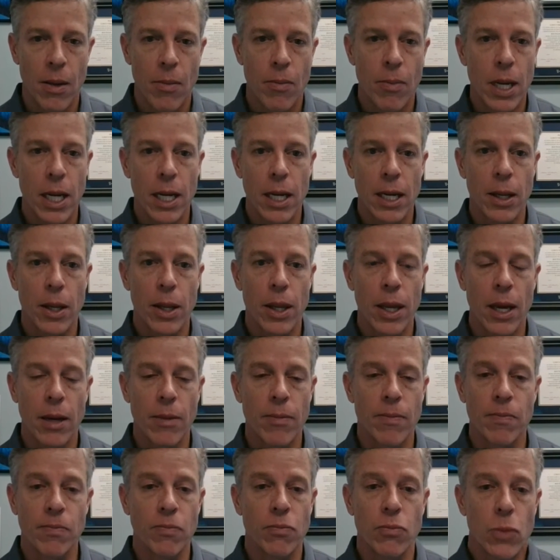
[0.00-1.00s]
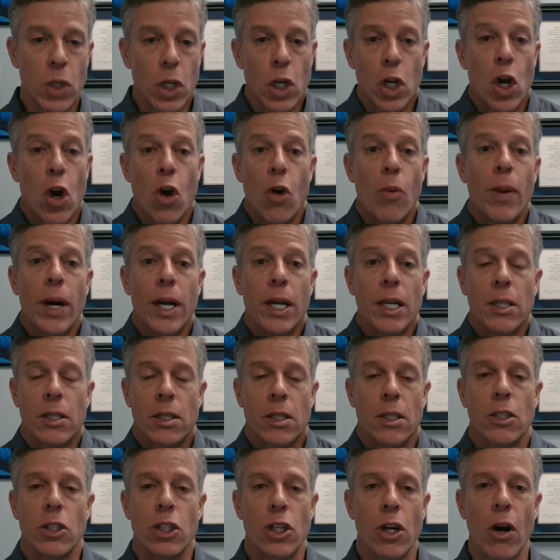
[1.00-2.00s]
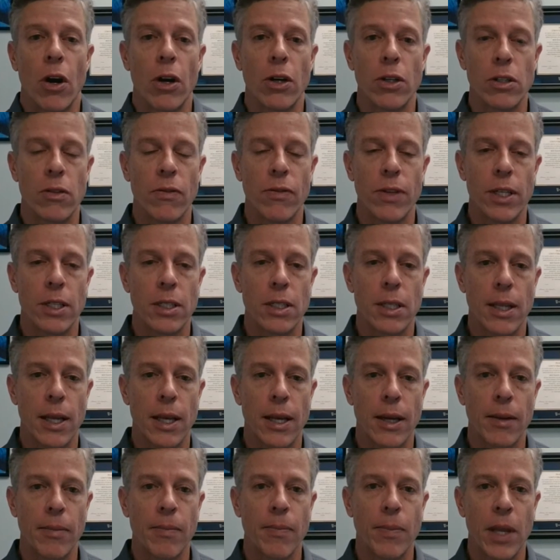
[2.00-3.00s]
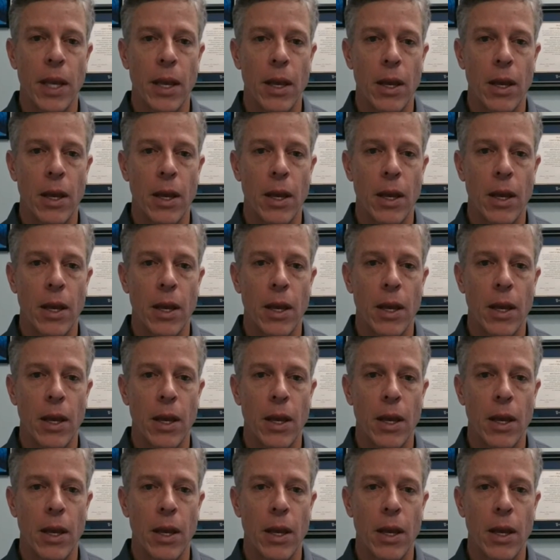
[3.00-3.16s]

meaning that nobody's in charge of this thing,